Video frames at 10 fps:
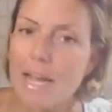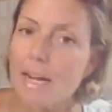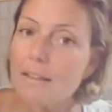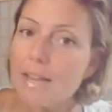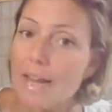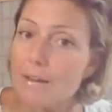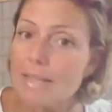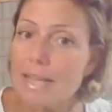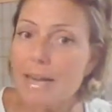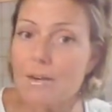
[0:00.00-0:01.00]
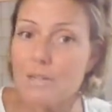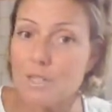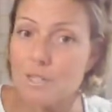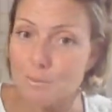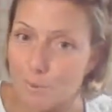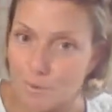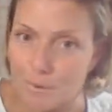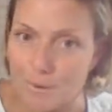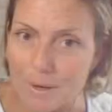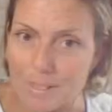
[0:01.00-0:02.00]
and allows that energy to move
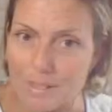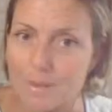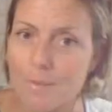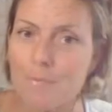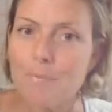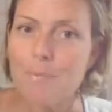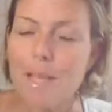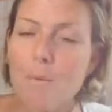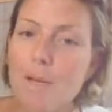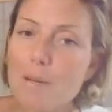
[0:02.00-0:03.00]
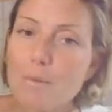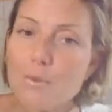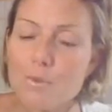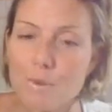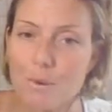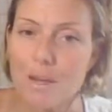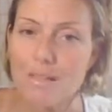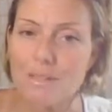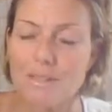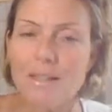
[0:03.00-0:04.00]
through us. And when it moves through us,